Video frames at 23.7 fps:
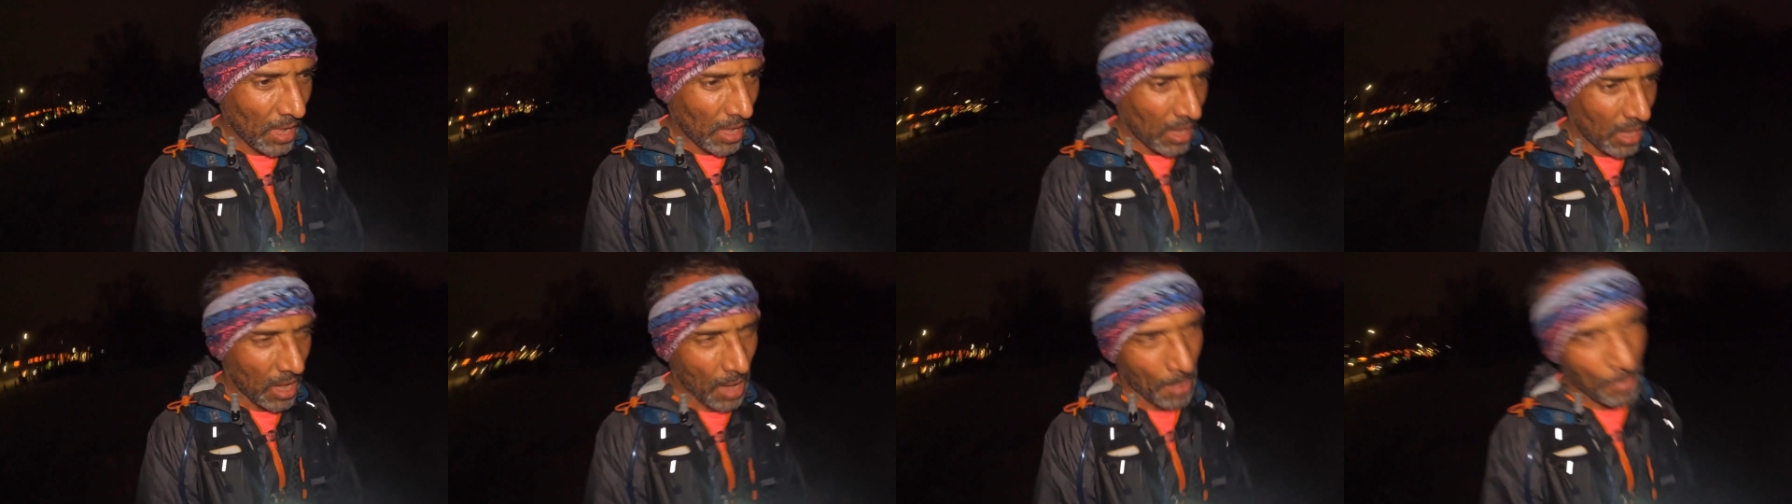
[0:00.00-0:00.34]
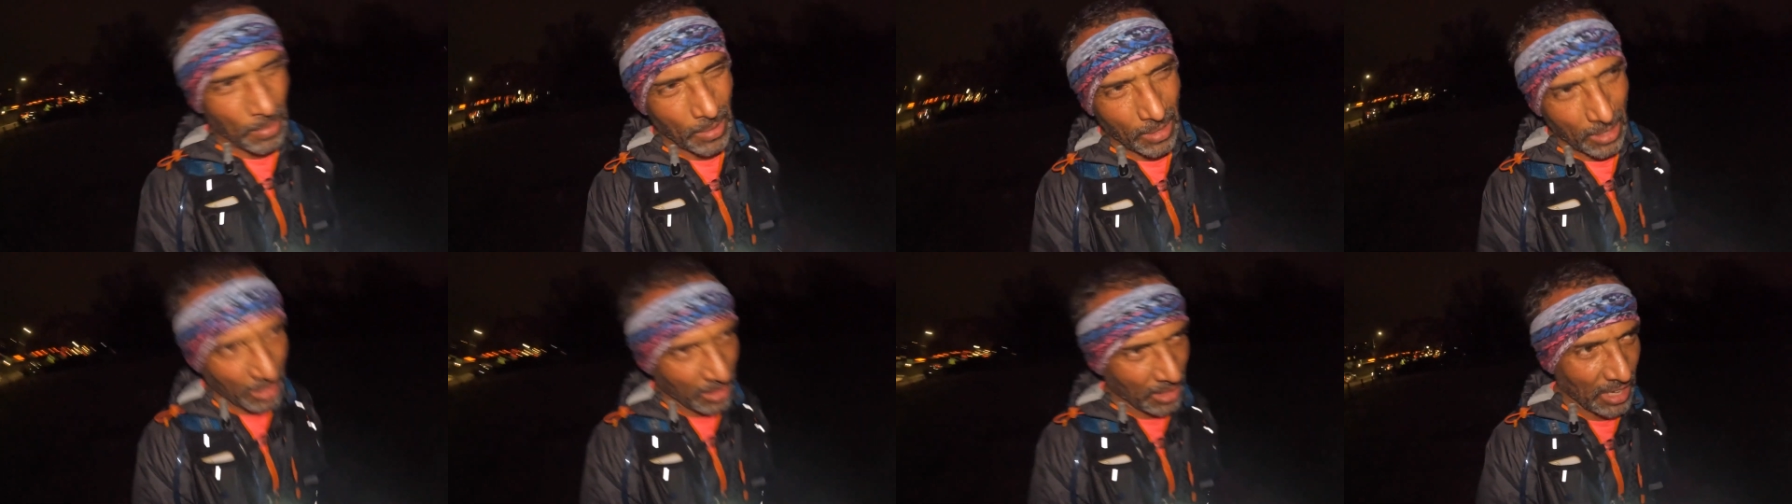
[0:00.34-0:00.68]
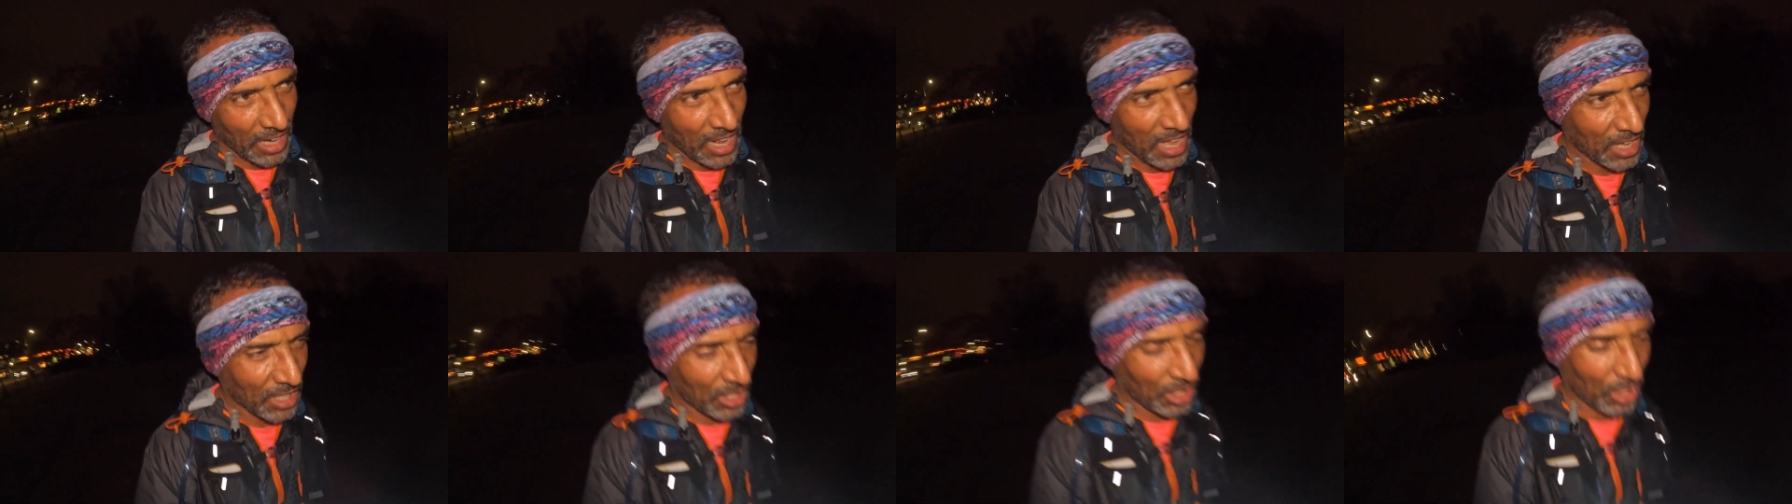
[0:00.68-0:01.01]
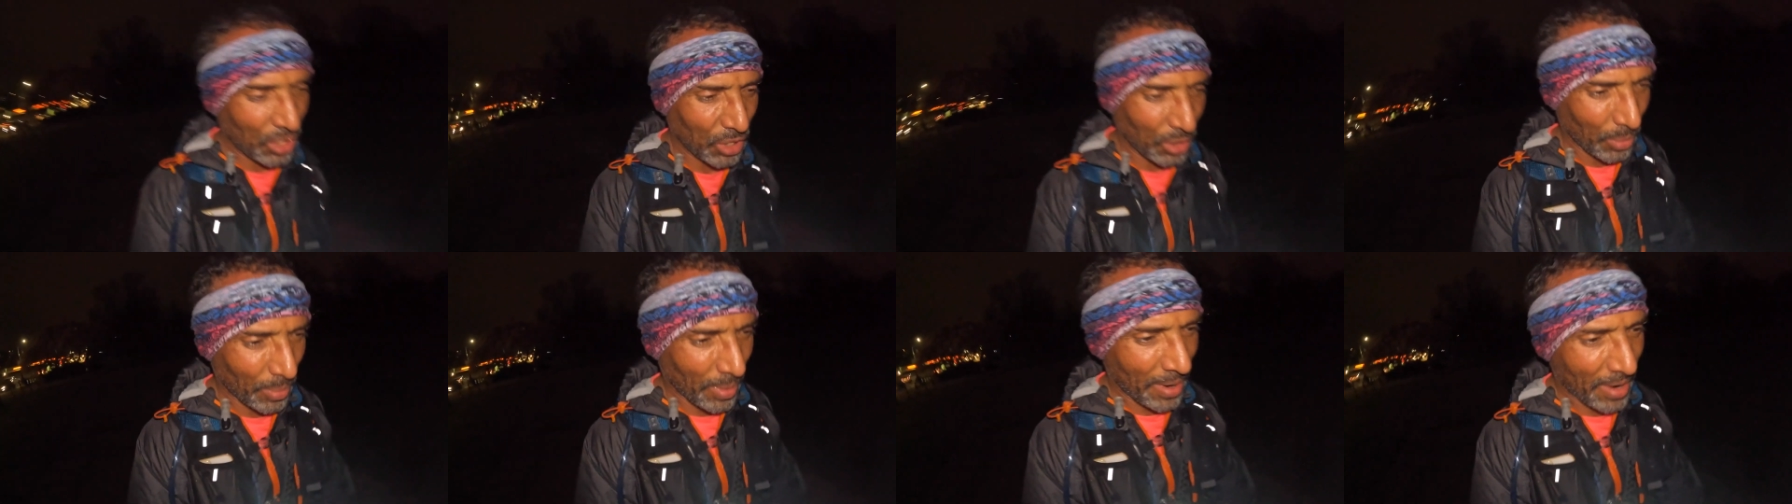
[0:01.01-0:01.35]
up until the last
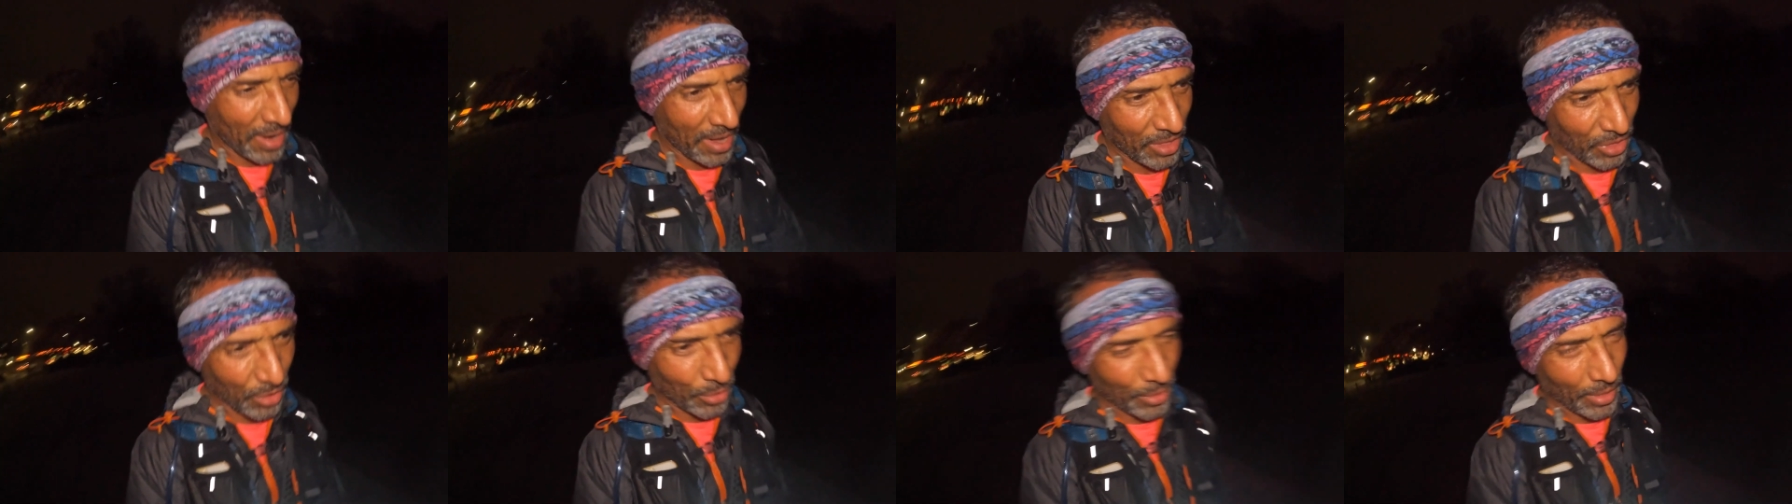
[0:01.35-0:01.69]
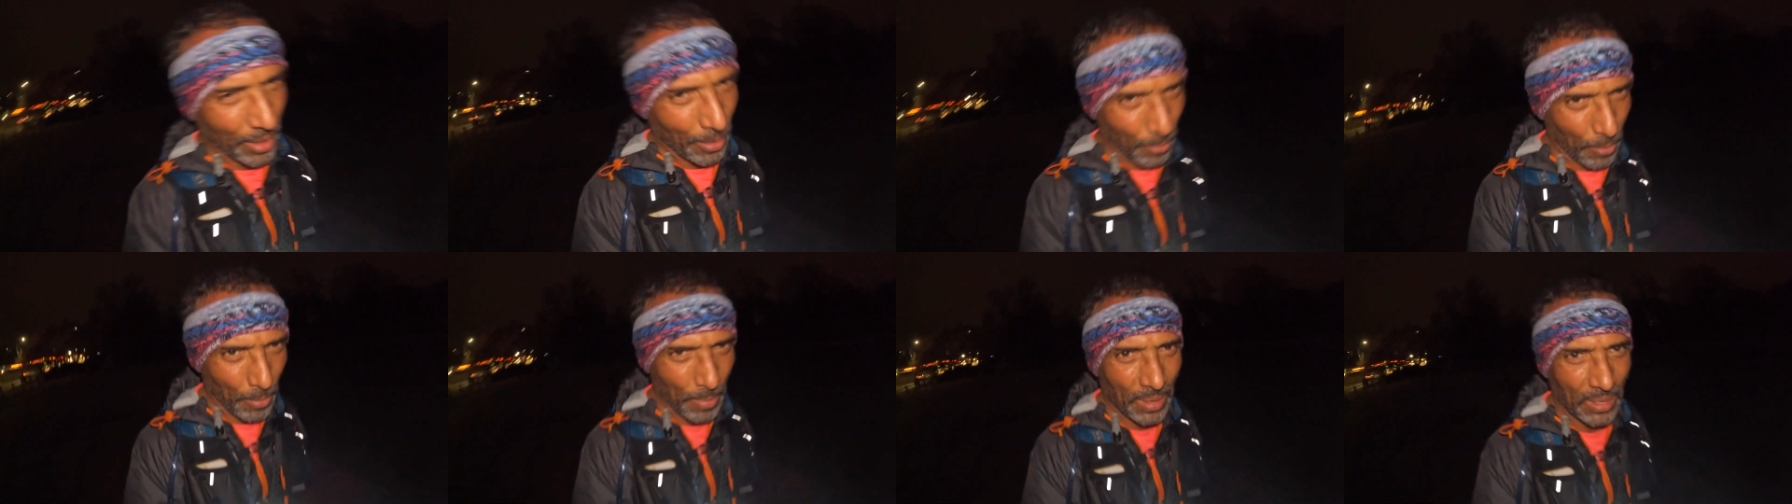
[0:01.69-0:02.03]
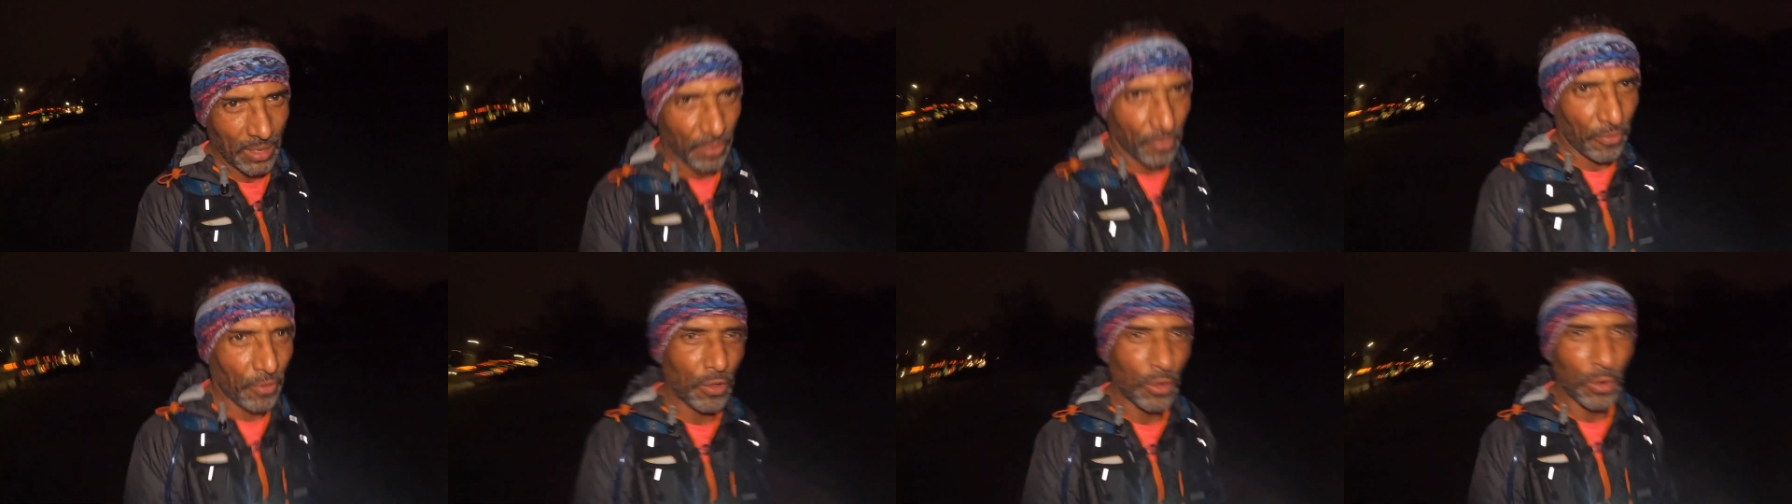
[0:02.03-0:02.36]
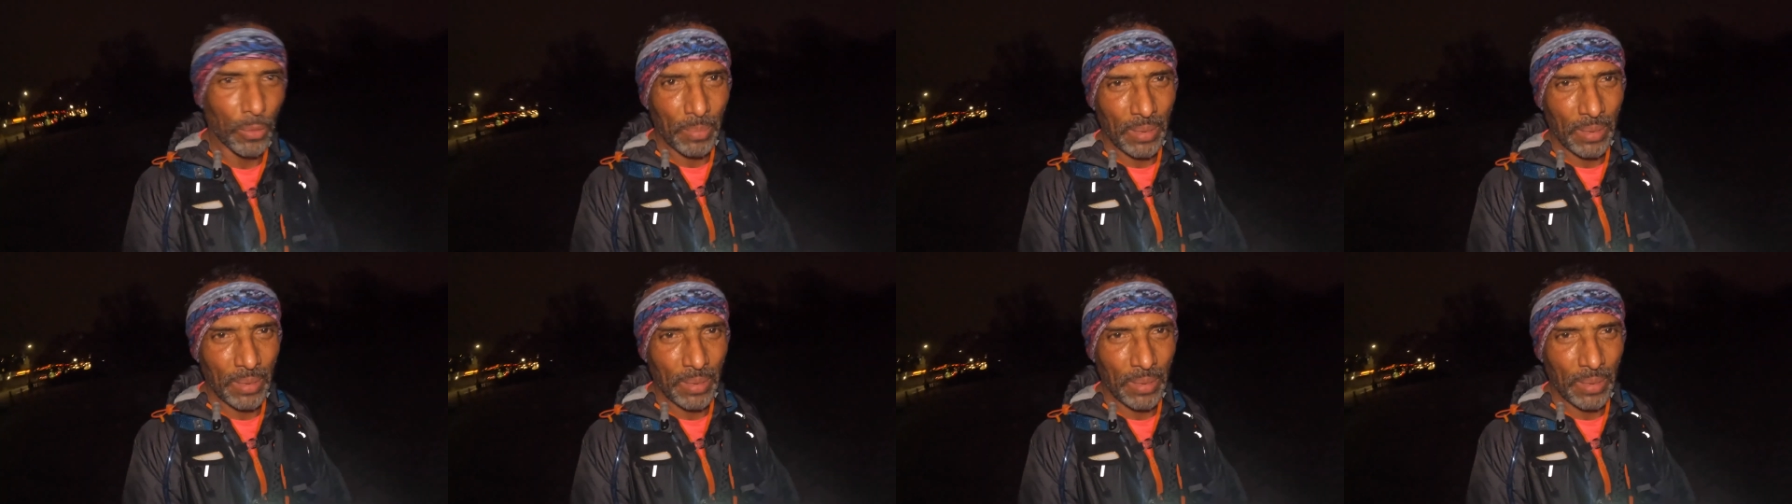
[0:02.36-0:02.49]
two, when I thought they were a bit difficult,